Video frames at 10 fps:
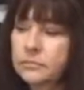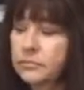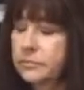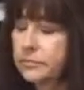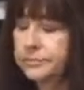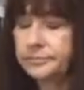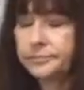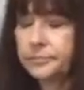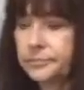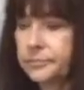
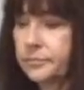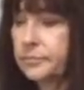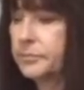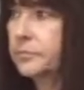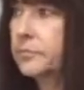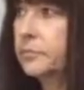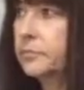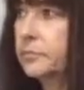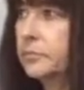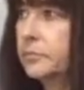
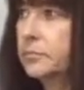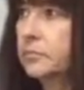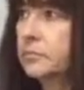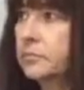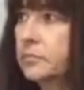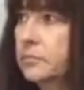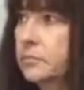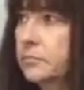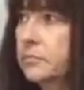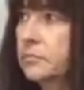
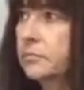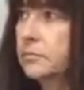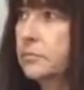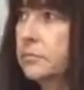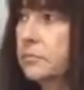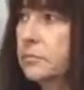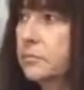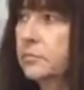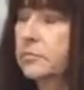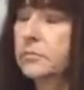
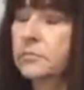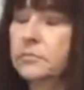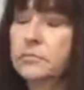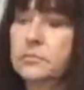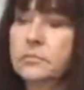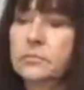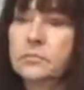(silent)